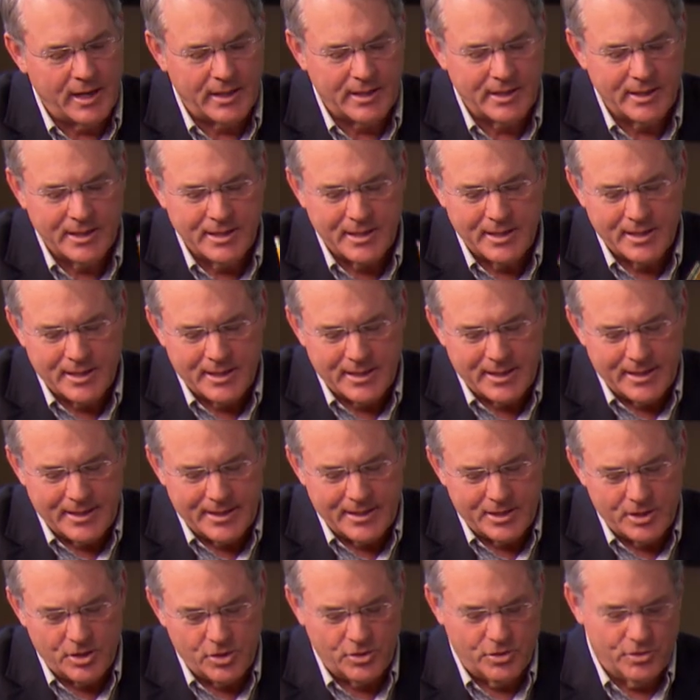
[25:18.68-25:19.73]
it.
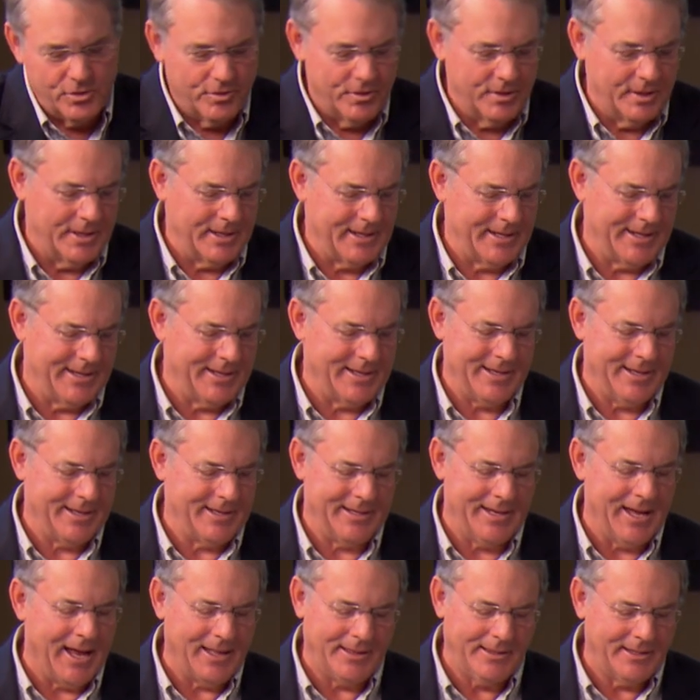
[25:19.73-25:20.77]
You
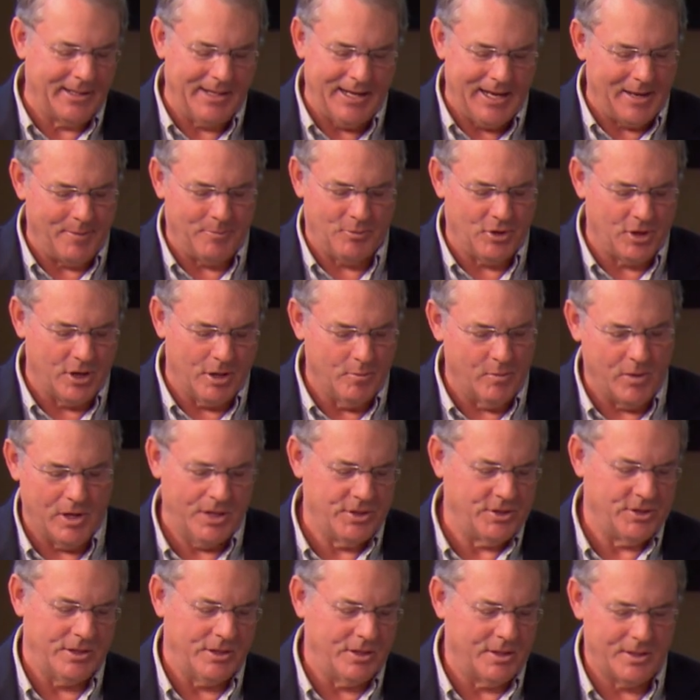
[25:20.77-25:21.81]
got the name
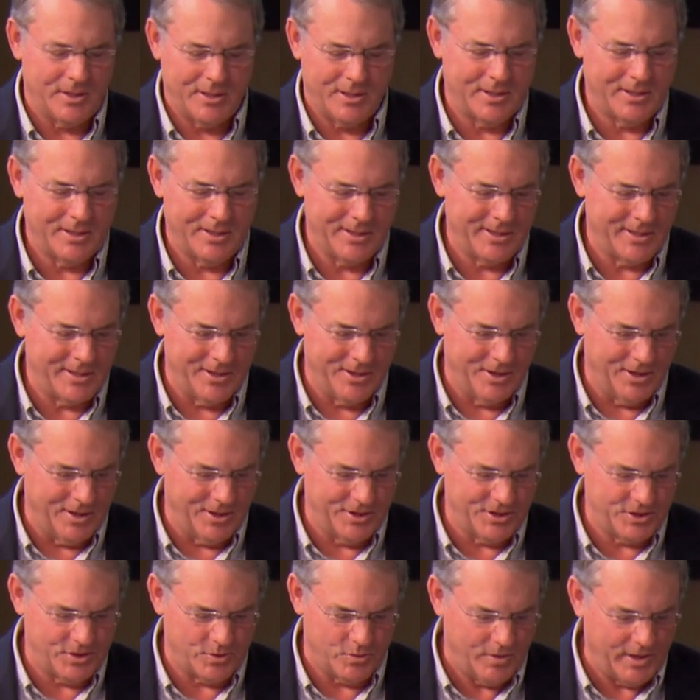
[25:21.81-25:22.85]
curmudgeon,
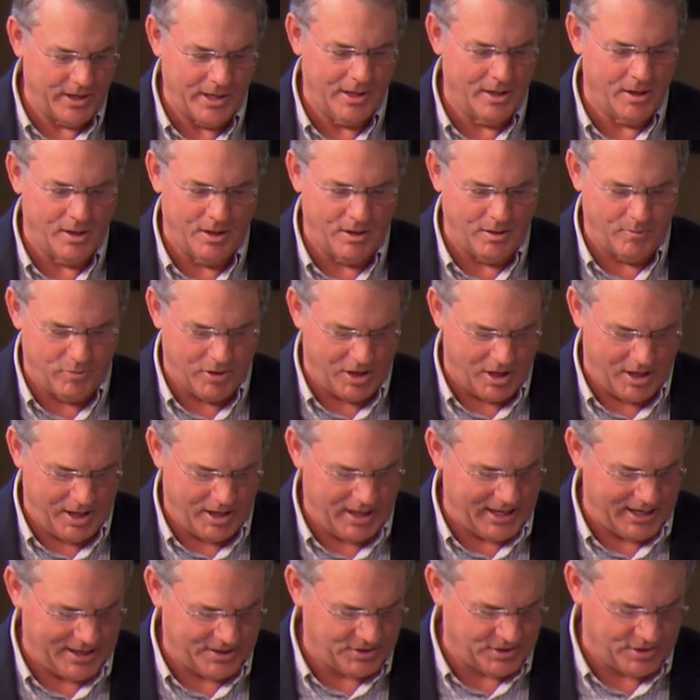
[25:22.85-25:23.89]
you're sweet old
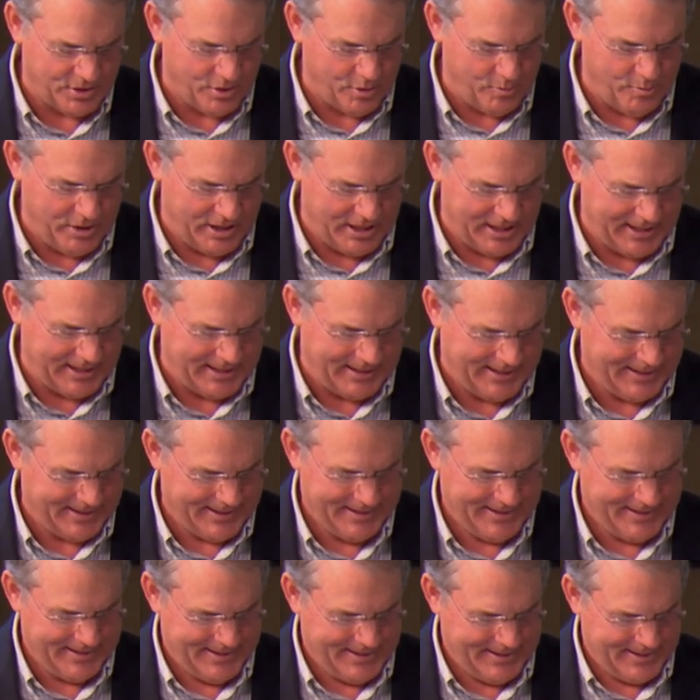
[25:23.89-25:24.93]
bird, SOB,
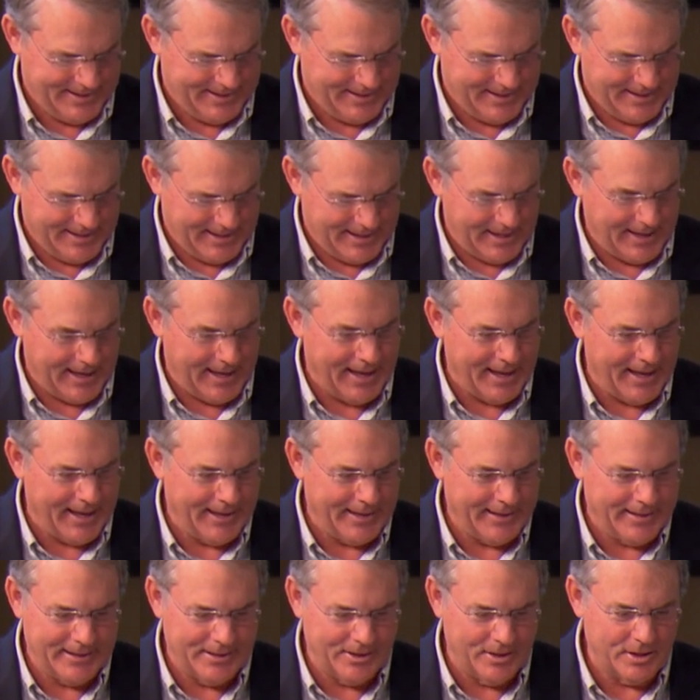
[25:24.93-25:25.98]

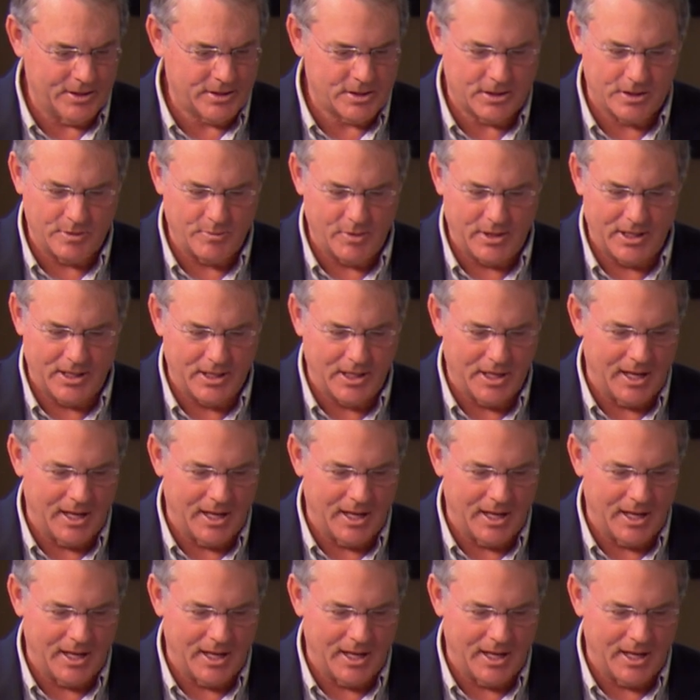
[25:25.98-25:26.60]
and looks to me